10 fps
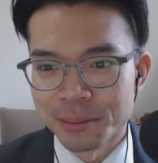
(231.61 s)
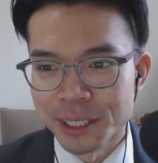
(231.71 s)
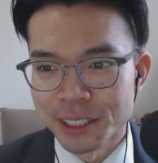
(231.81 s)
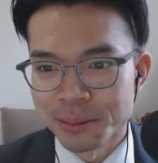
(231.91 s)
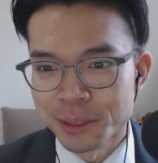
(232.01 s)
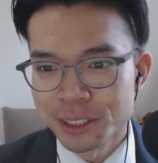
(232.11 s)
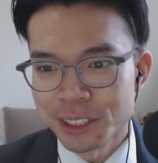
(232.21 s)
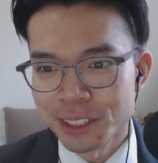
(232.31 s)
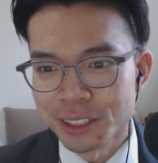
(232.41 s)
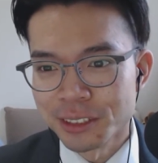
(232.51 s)
Is it mostly
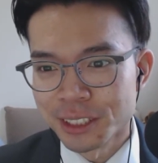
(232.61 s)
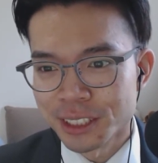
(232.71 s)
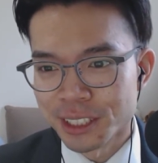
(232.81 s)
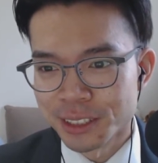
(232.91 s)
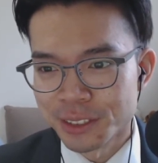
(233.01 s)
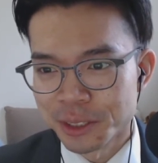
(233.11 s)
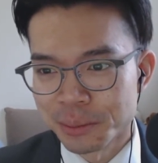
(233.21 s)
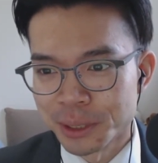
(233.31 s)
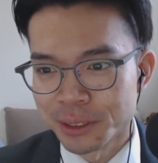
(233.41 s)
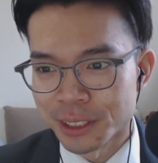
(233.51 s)
students that live in your
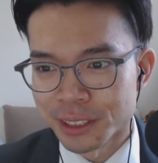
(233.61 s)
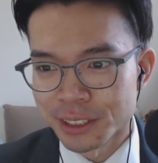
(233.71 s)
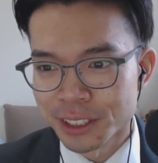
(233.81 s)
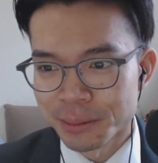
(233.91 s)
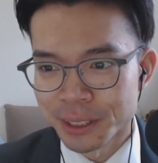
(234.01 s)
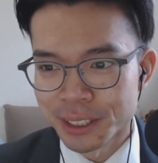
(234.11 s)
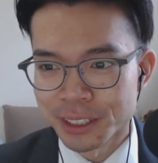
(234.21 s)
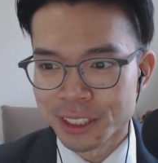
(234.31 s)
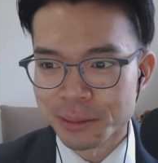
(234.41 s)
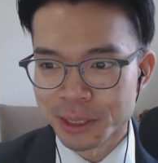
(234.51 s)
building? Seemingly,
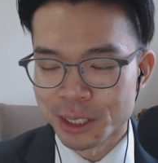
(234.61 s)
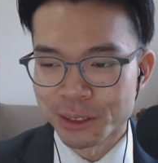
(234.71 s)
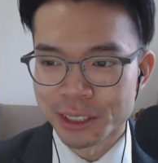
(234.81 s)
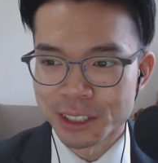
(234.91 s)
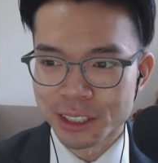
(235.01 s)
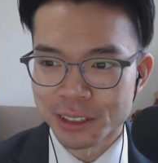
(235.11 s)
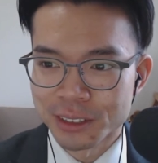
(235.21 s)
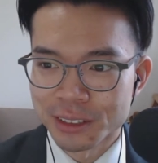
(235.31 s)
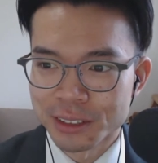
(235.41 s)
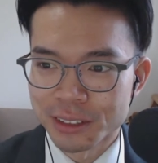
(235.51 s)
it seems annoying to
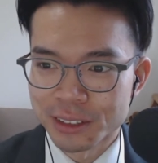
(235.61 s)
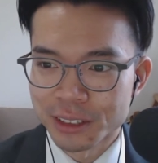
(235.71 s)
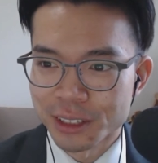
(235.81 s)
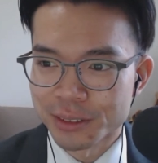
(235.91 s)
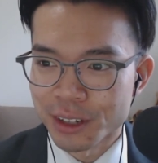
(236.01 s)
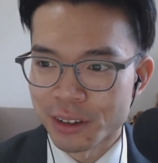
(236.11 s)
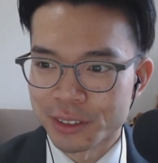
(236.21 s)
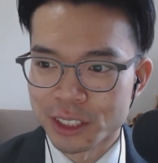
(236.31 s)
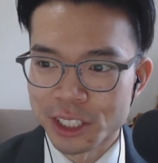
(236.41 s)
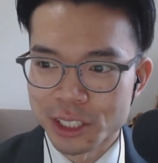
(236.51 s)
have a
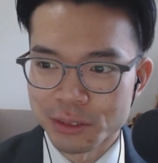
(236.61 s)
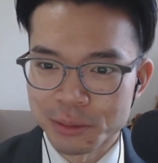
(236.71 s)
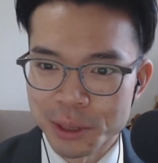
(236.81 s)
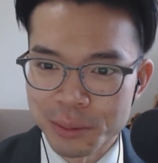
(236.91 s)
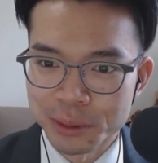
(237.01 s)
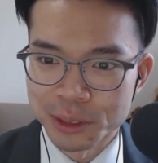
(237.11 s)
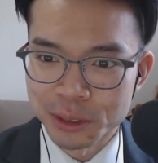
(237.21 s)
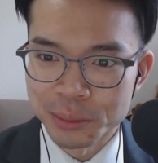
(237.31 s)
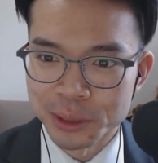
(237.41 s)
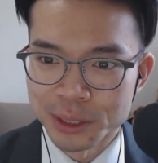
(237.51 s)
confrontation with people in
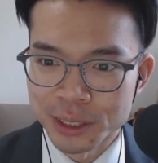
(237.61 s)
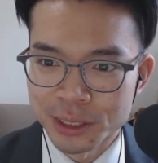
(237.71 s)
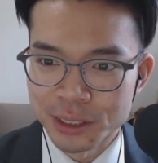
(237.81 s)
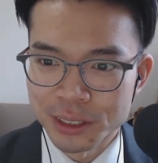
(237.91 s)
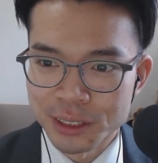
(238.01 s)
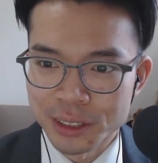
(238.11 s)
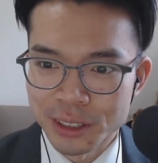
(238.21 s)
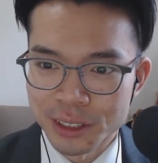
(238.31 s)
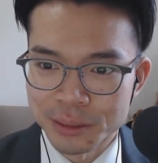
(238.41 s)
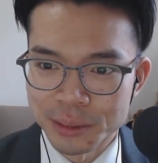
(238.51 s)
your building.
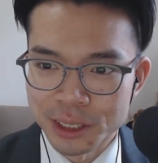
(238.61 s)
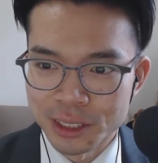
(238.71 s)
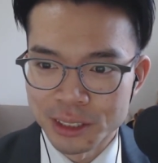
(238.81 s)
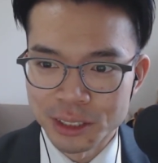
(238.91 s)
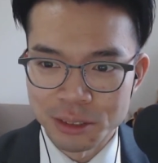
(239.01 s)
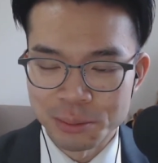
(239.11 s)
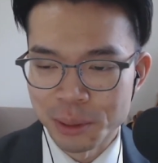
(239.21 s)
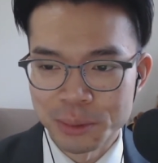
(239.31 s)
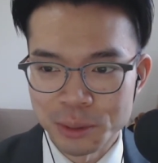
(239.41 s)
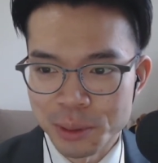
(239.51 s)
Do you
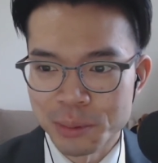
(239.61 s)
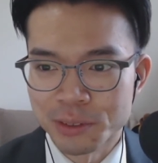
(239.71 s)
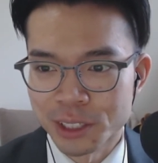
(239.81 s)
bump into people